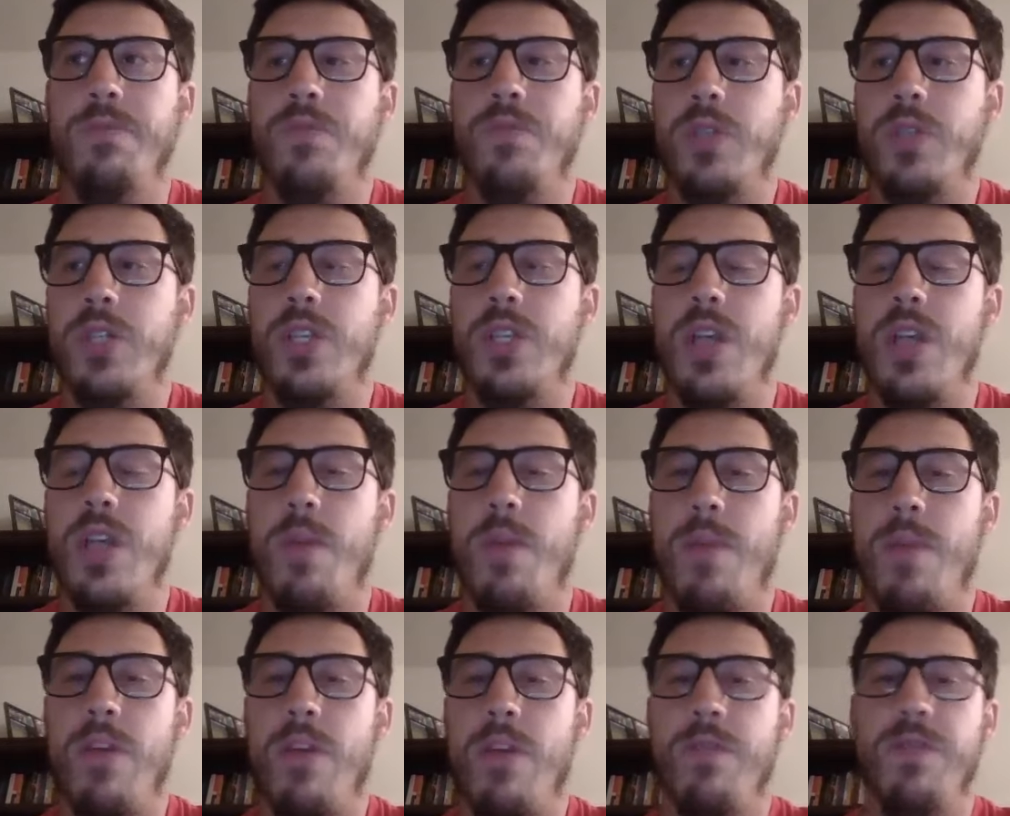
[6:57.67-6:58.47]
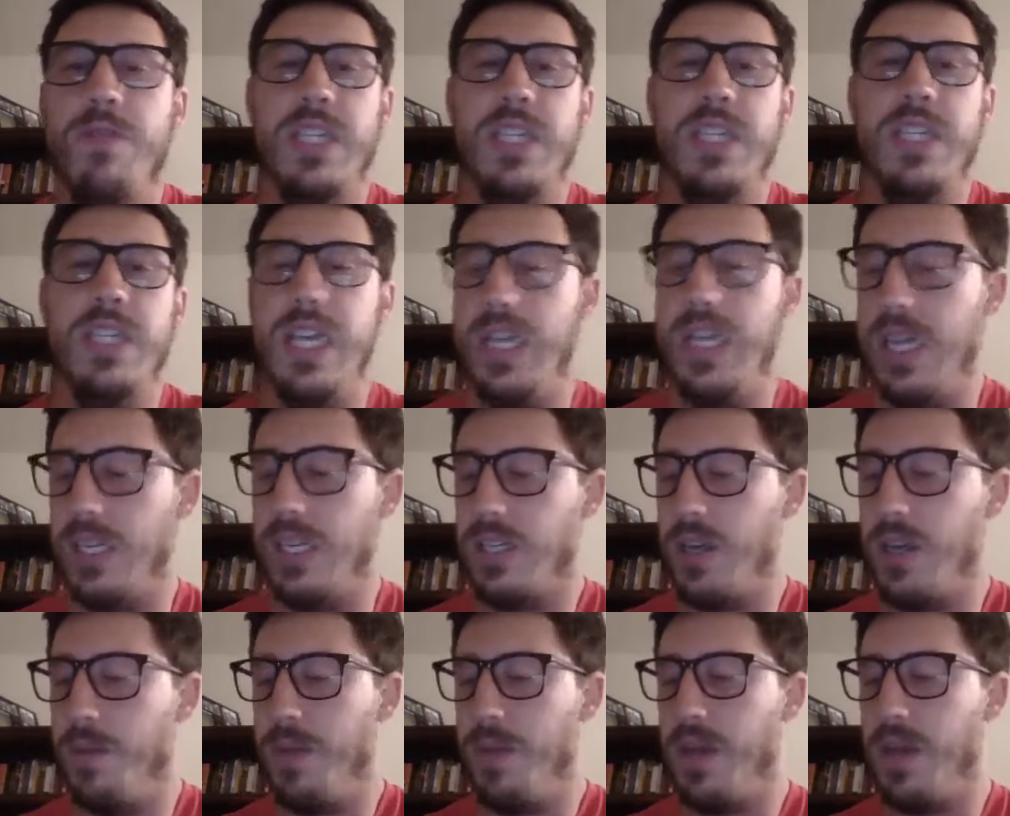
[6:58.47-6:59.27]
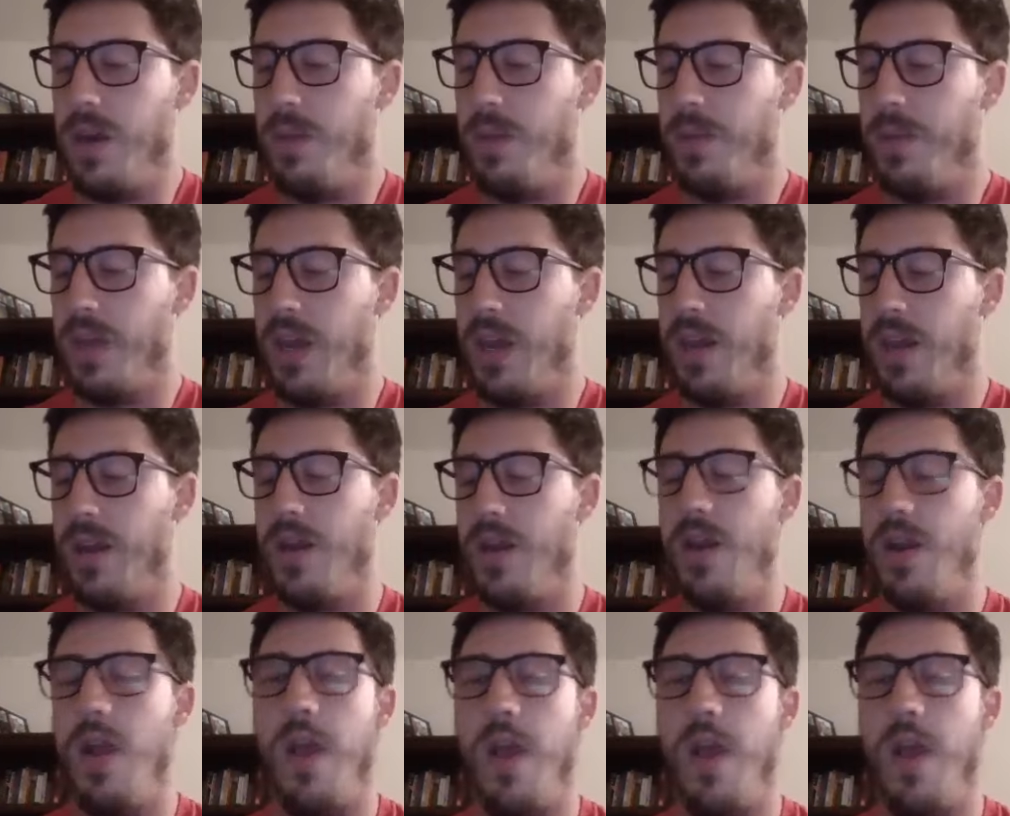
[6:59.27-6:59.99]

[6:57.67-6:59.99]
Just the amount of fatigue that's going to be coming in